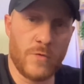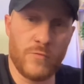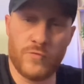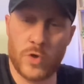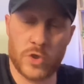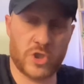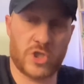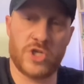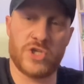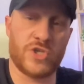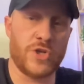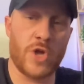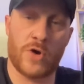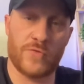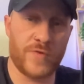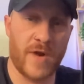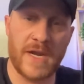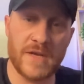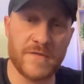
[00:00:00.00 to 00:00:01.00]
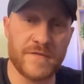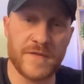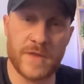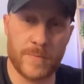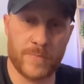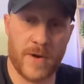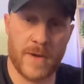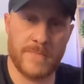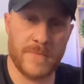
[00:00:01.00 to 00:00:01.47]
Rutter's not ready for
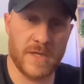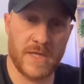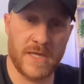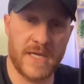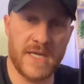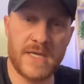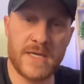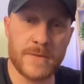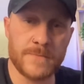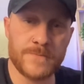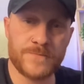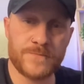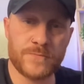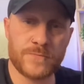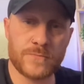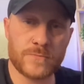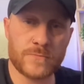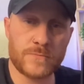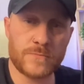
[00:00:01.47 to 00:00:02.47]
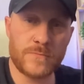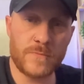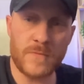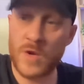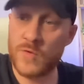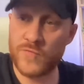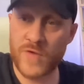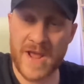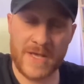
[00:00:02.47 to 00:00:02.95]
the Premier League.
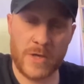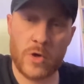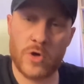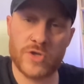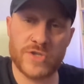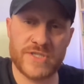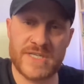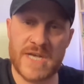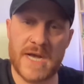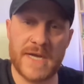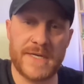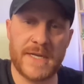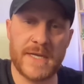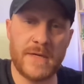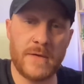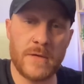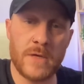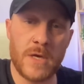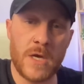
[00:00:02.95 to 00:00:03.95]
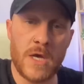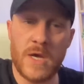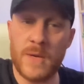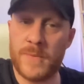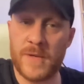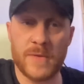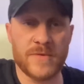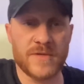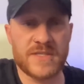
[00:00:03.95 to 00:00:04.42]
Record signing.
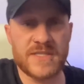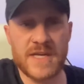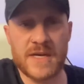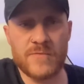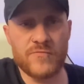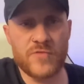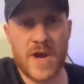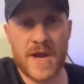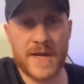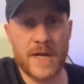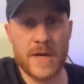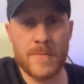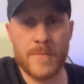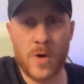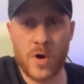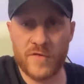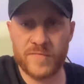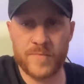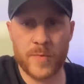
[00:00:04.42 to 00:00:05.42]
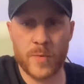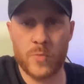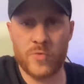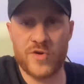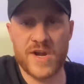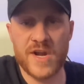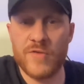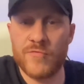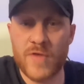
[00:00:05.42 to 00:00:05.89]
People say I'm writing them off, but
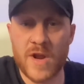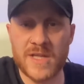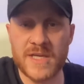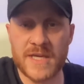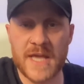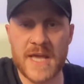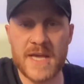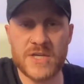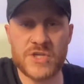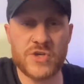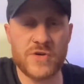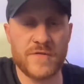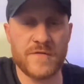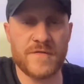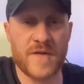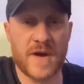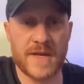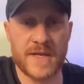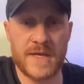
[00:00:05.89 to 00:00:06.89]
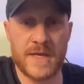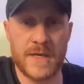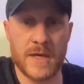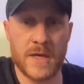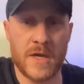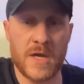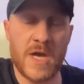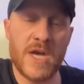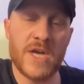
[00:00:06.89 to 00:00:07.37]
we're in a relegation fight
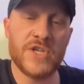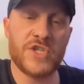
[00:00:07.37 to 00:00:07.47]
here.